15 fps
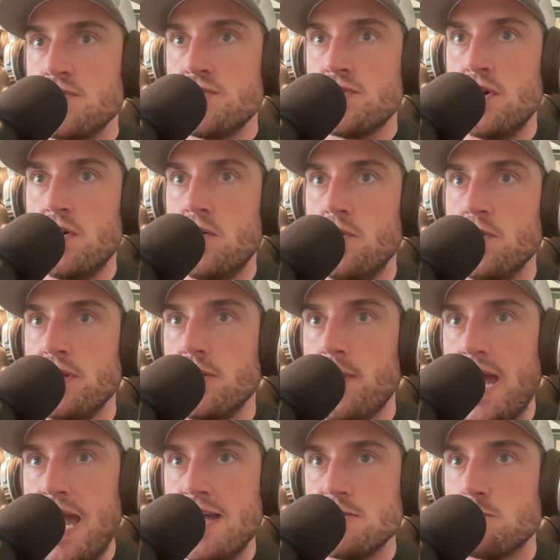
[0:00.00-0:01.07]
So,
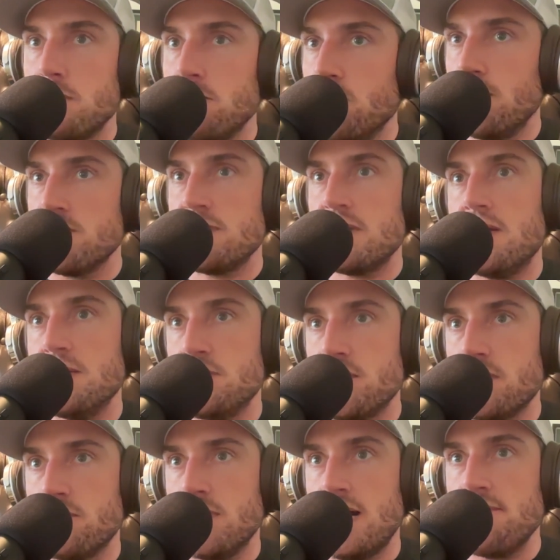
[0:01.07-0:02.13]
as we roll this out in
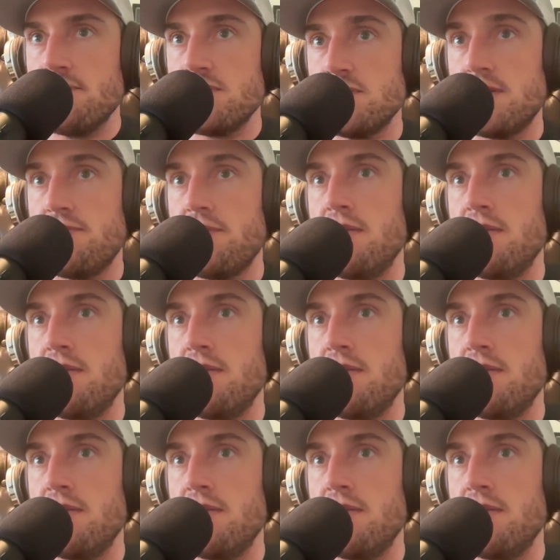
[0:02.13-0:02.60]
general offices,